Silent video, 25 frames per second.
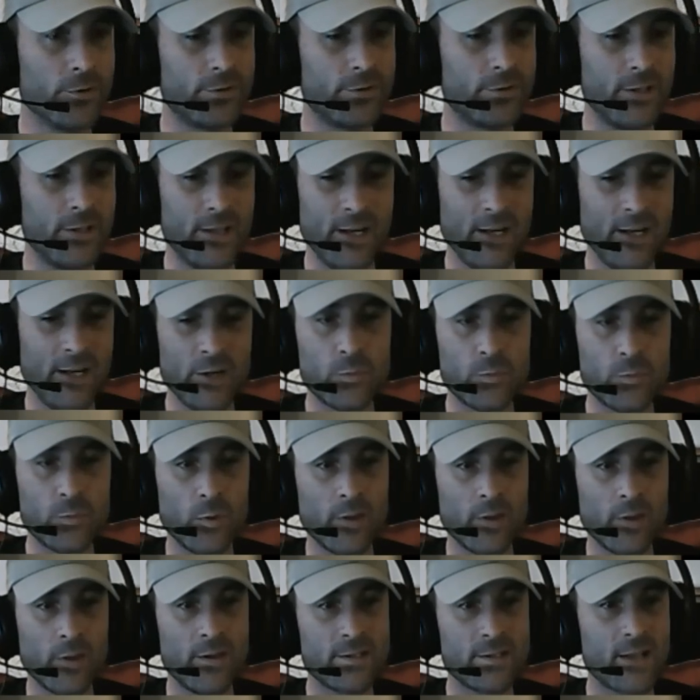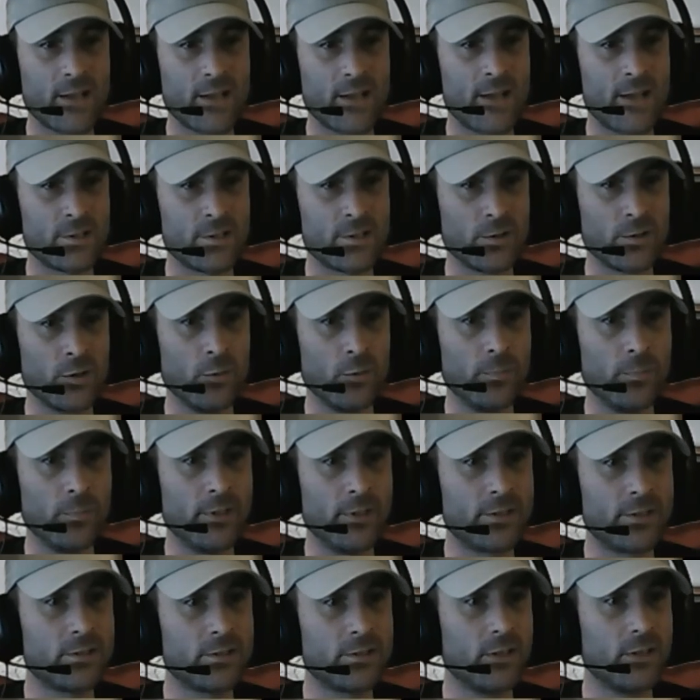you'll see that each one of these has a little
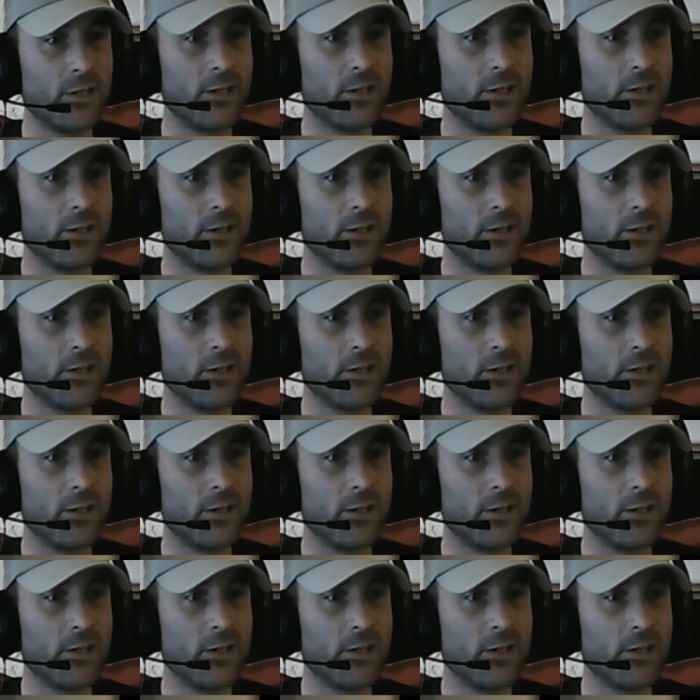bit,